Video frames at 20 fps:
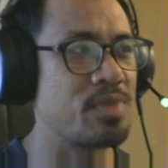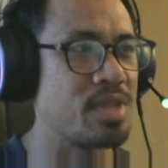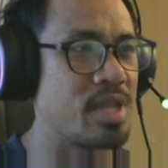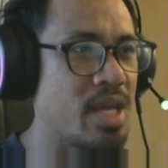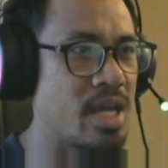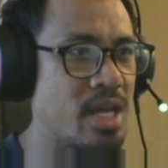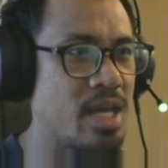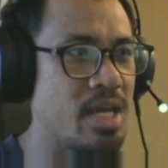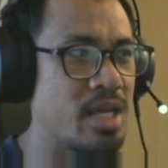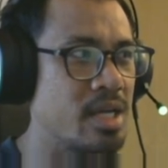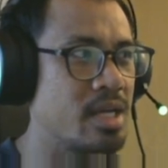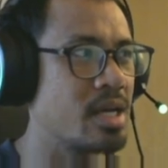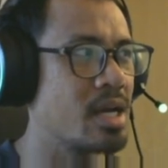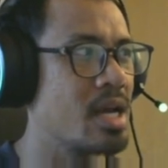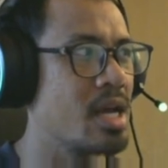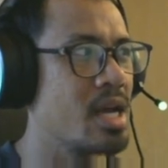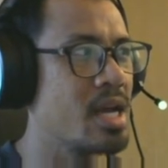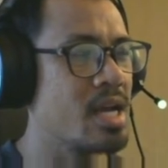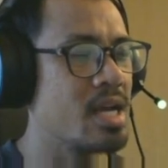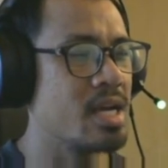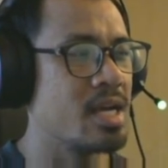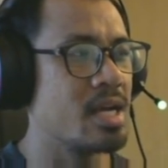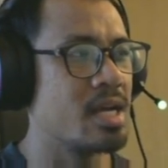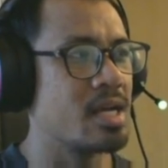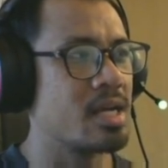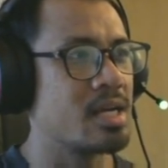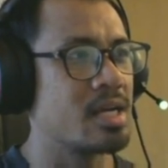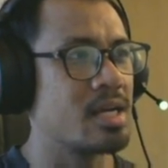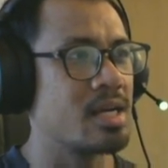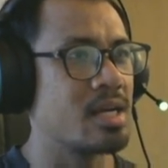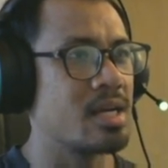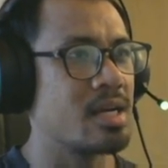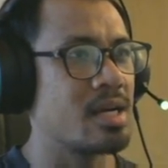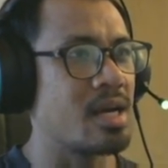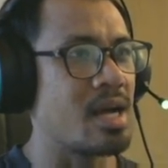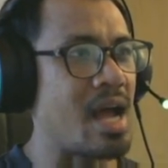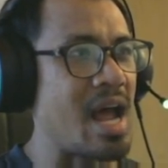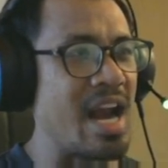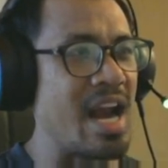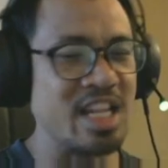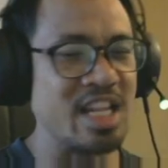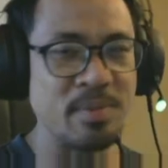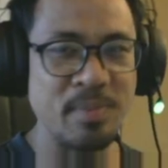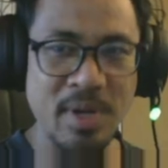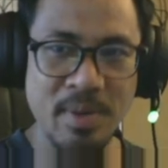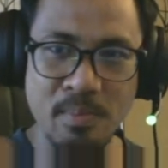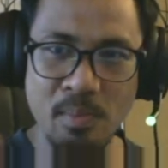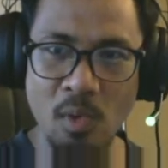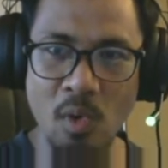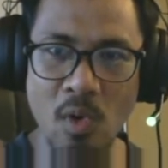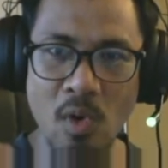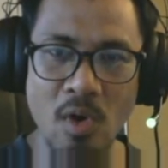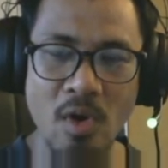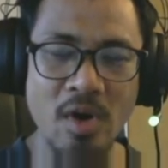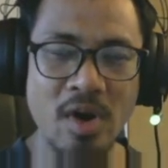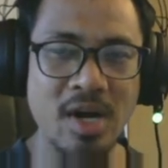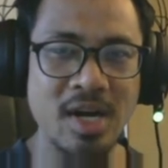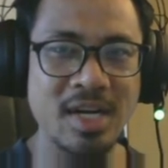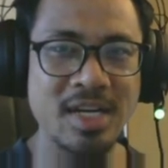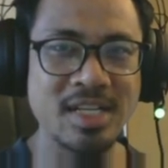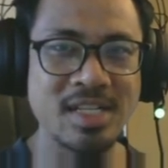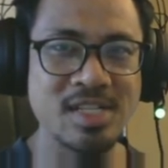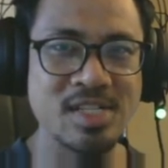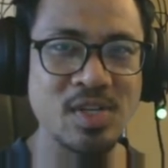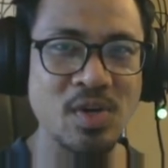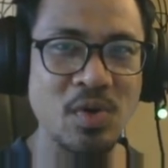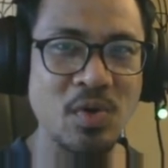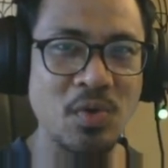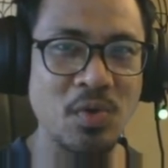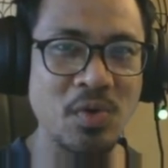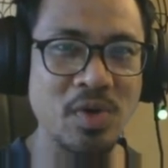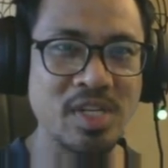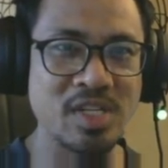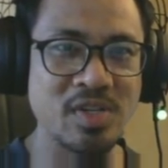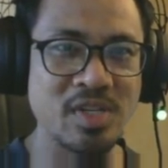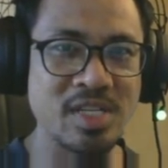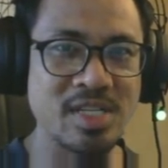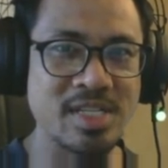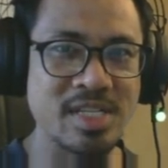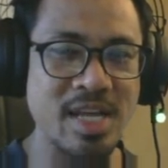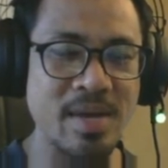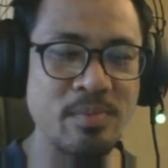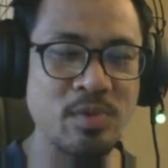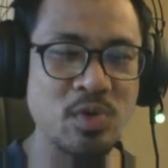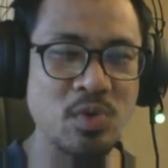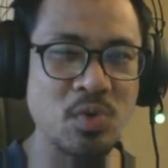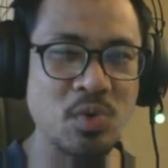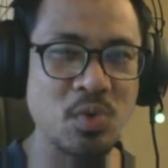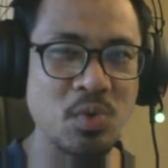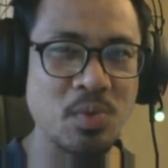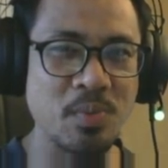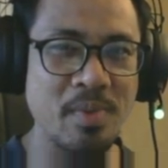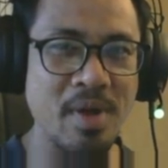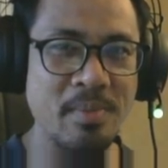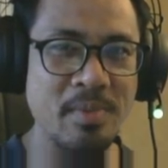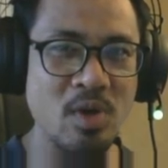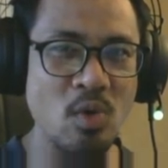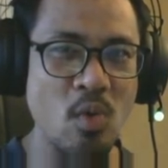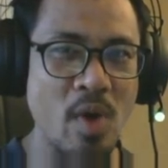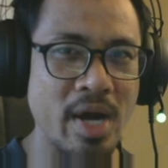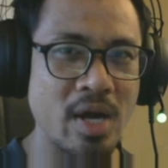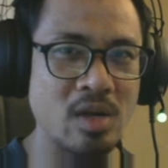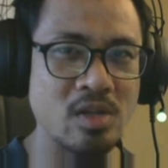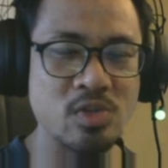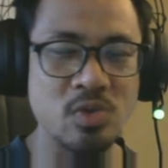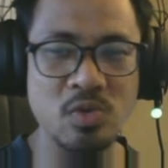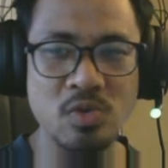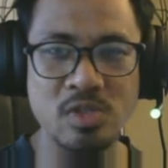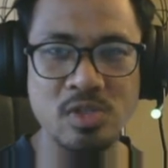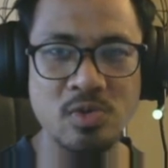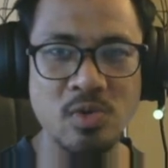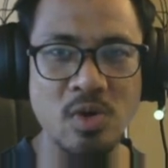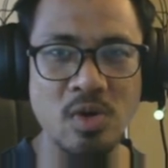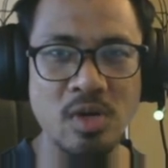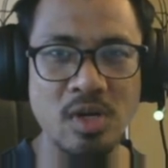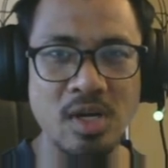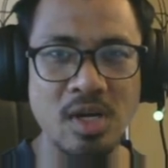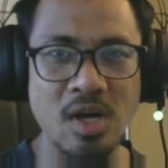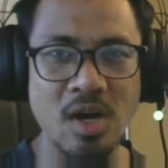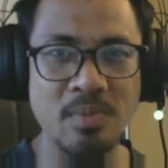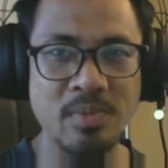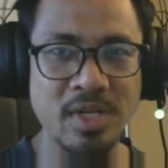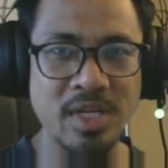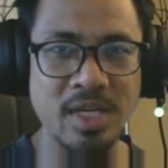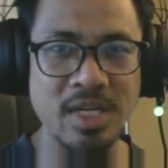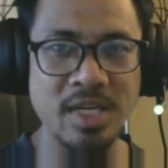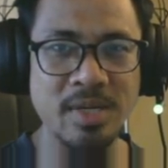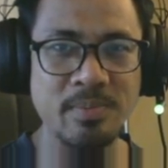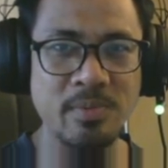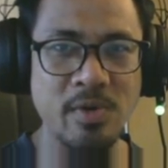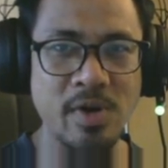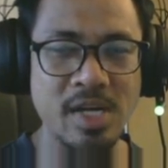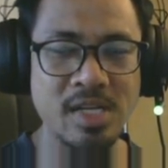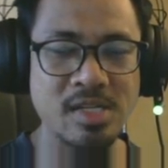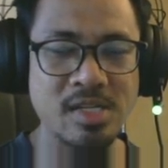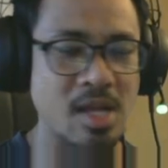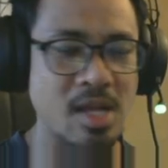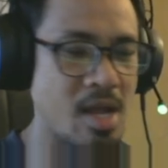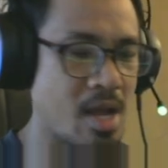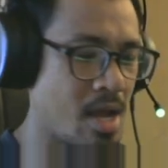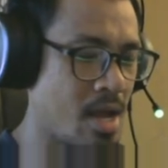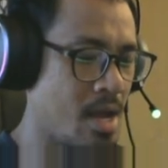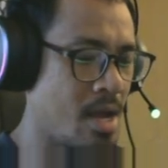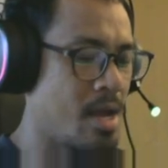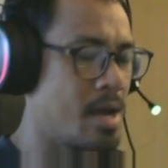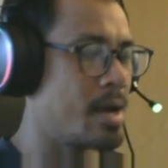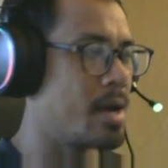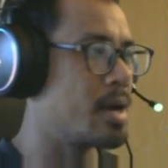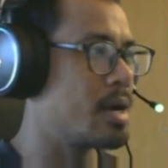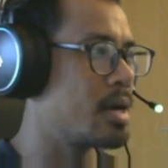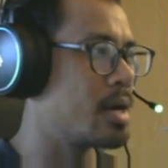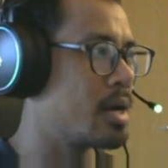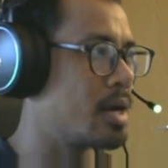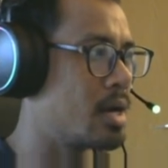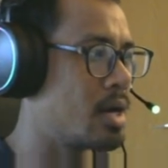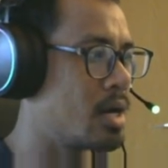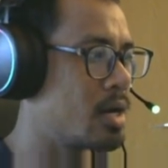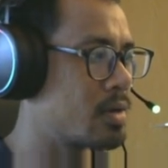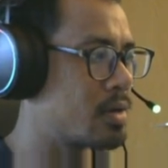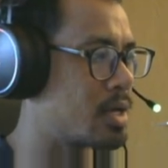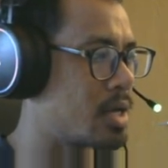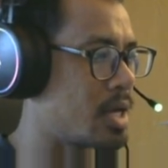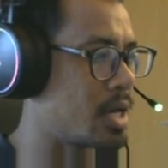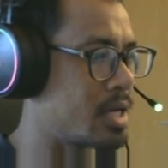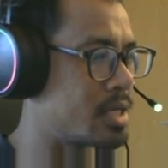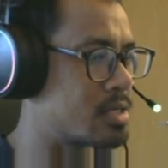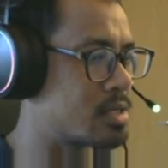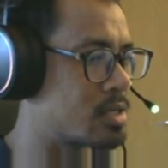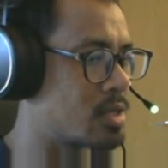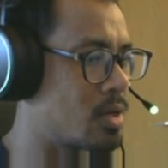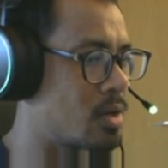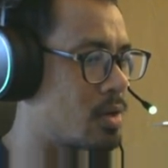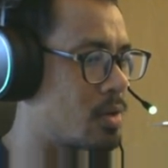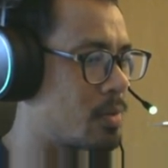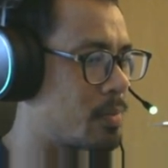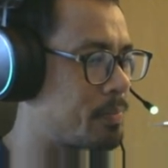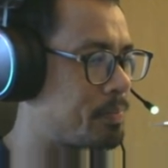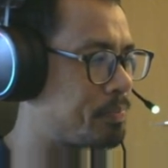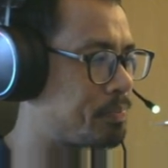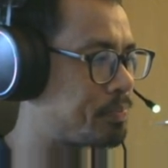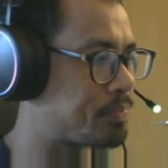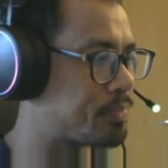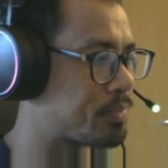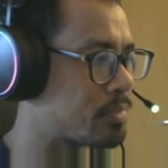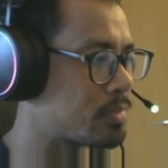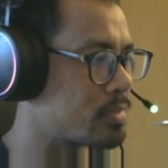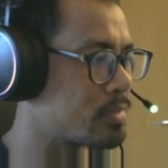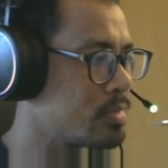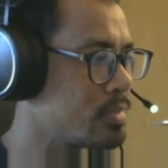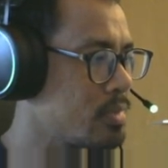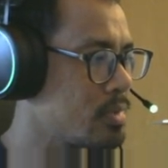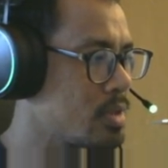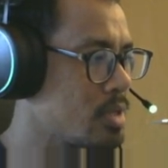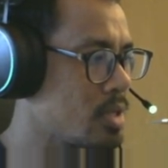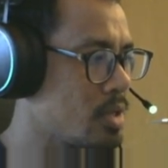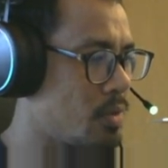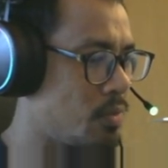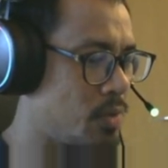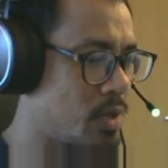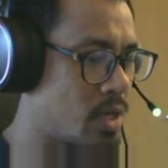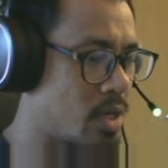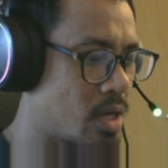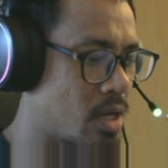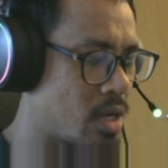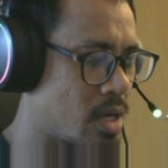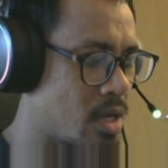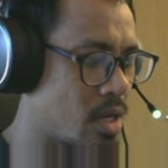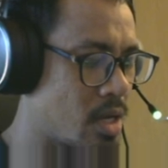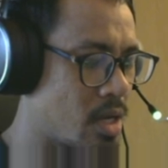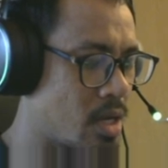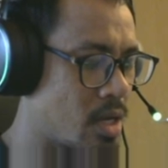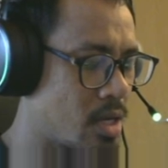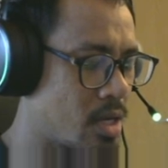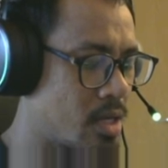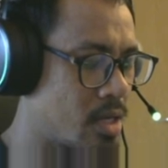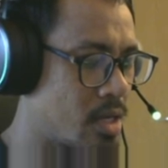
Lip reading: thing a little bit more, so it's gonna save you maybe 1 or 2 strokes of the key press. Okay, so gonna,